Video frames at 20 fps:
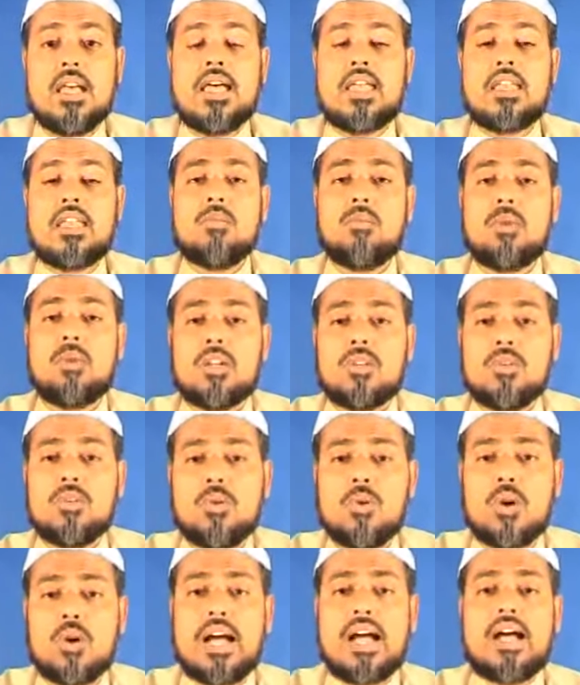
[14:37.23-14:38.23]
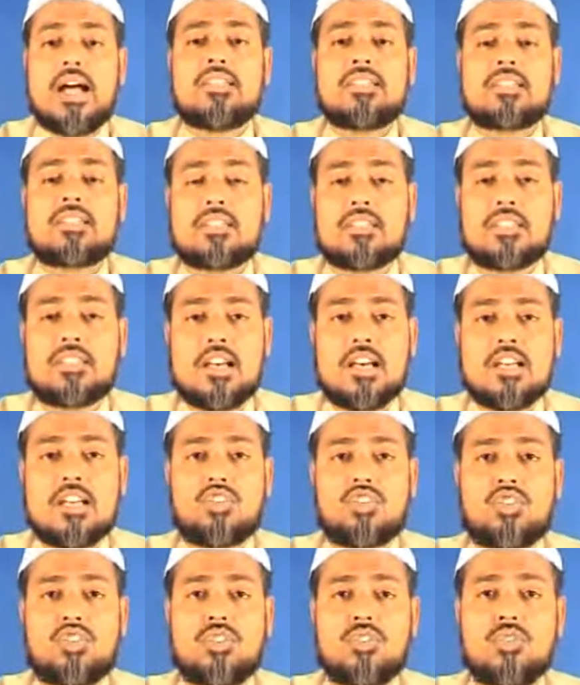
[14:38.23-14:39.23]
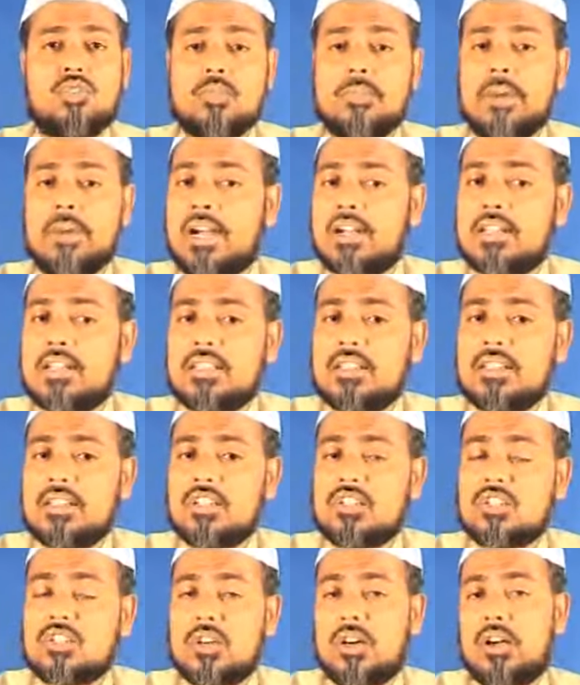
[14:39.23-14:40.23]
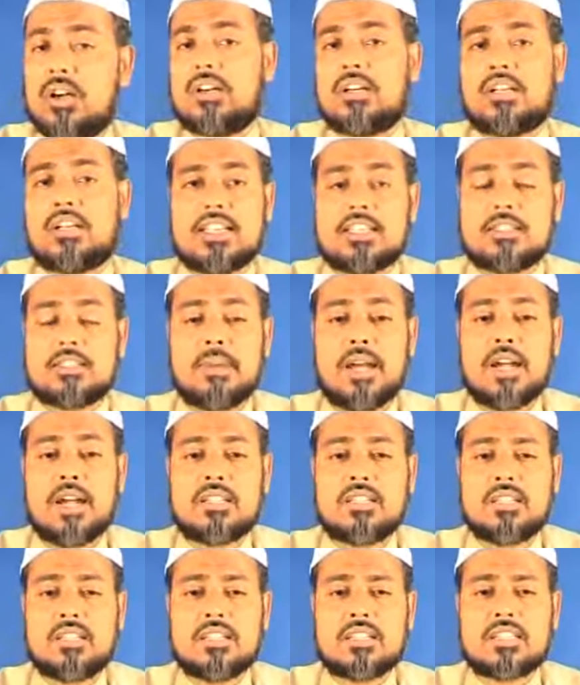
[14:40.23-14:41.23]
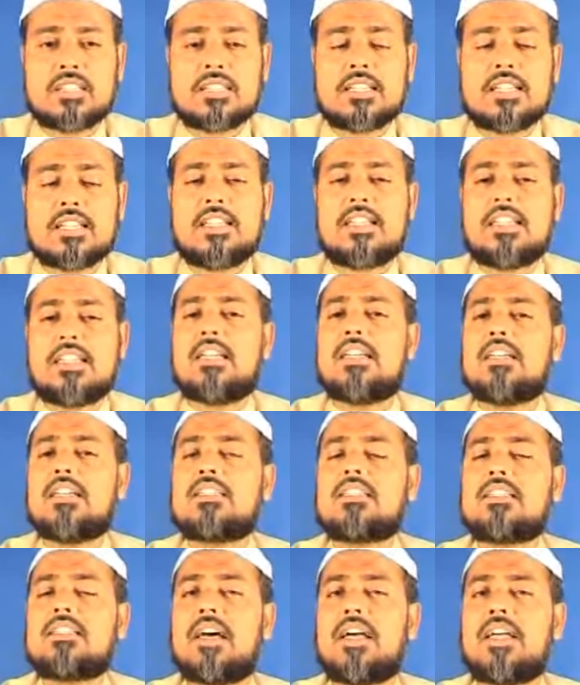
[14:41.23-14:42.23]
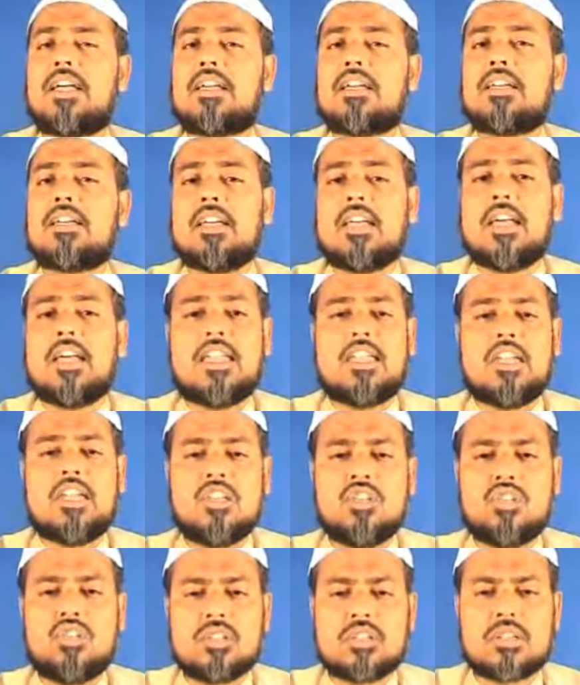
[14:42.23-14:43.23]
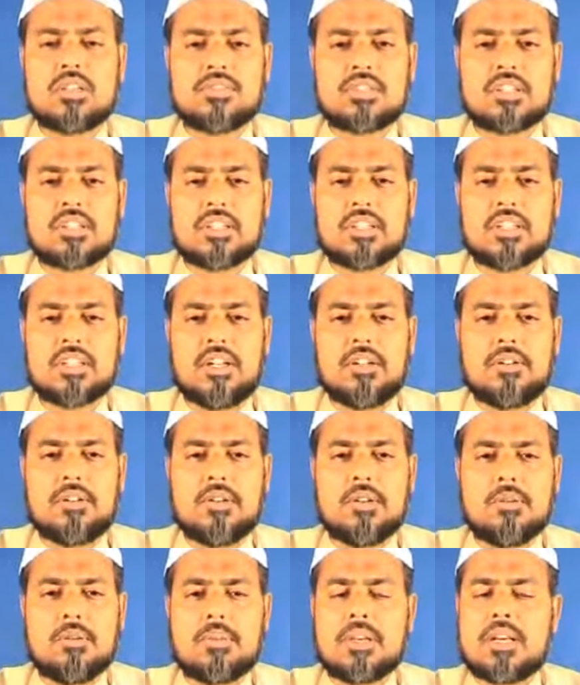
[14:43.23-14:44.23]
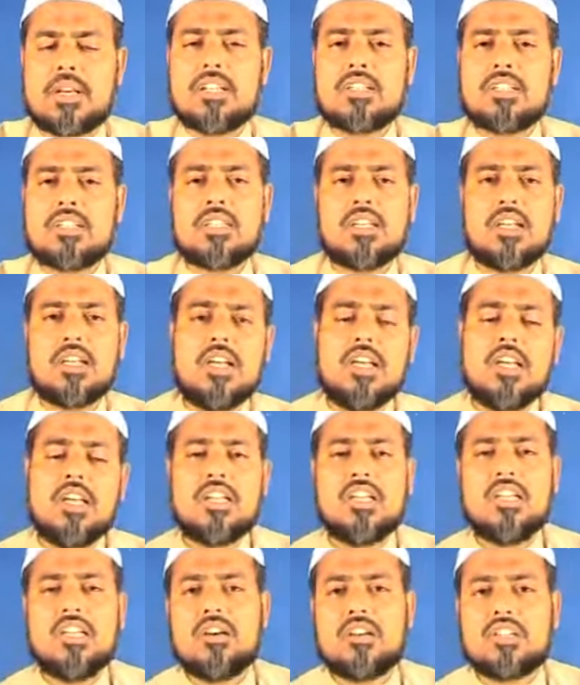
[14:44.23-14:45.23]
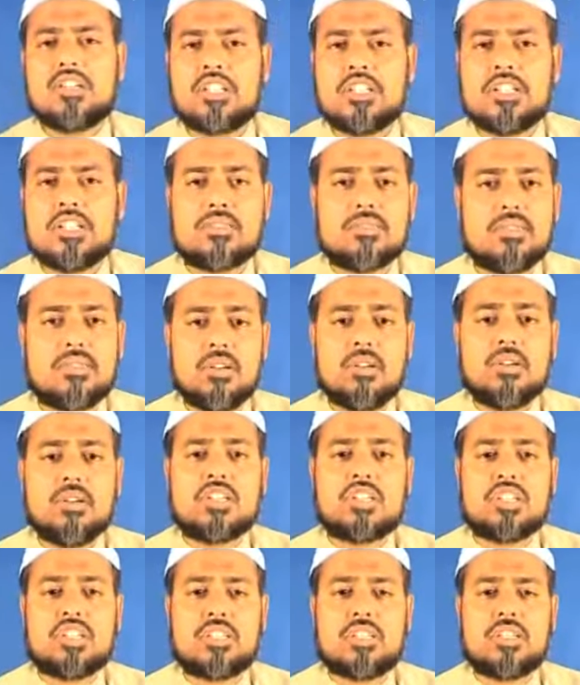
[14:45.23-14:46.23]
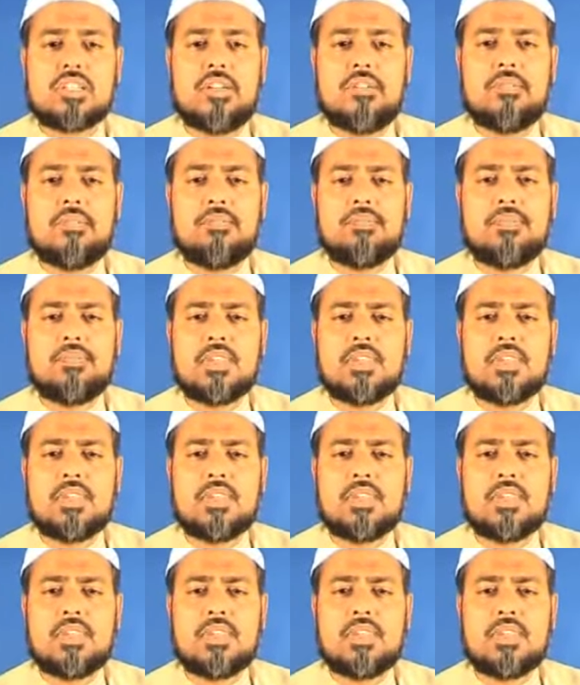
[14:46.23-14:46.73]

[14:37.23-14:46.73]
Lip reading: Anyone who asks us to do bad things or does bad things is like an agent of shaitan, because he or she is following shaitan.